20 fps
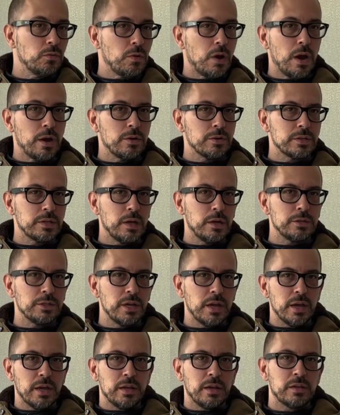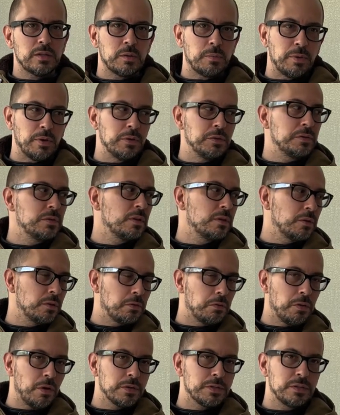rider style jacket as opposed to the
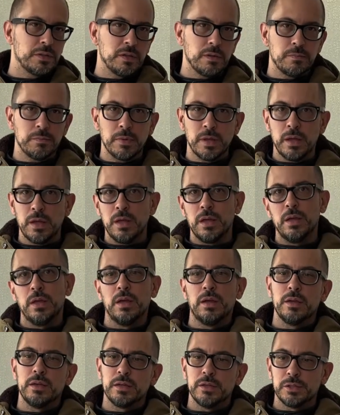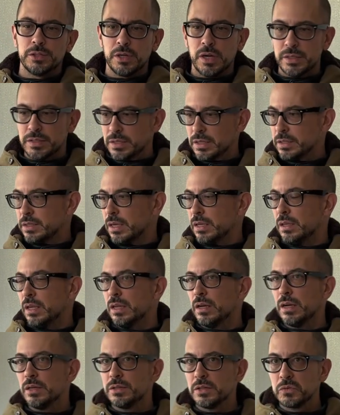Crosszip Schott
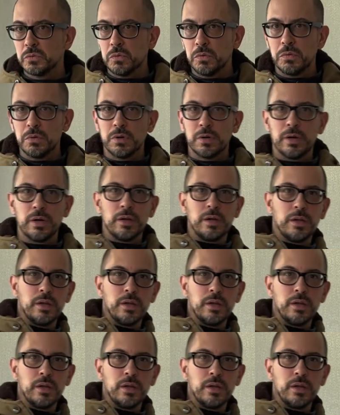618 I just wore.